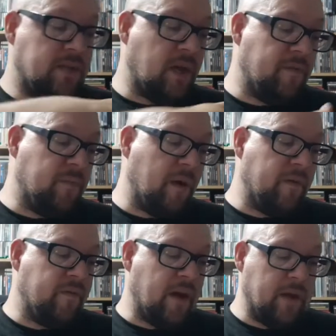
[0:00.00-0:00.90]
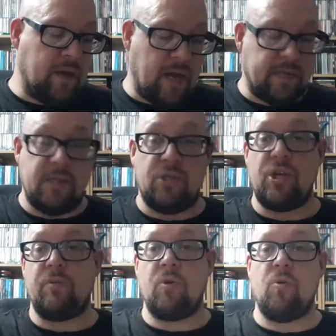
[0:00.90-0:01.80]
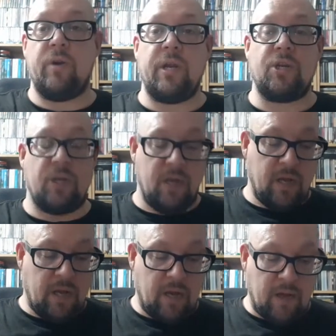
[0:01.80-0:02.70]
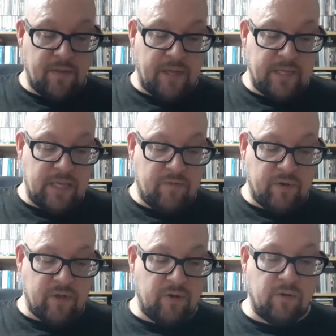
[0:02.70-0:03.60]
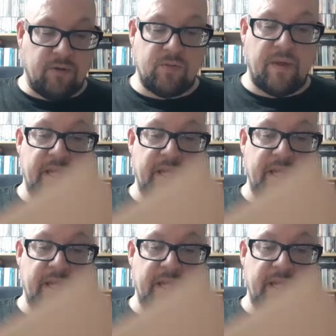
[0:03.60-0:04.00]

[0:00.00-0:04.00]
David Bowie fan, as is Joe Cornish. Uh, they did record, when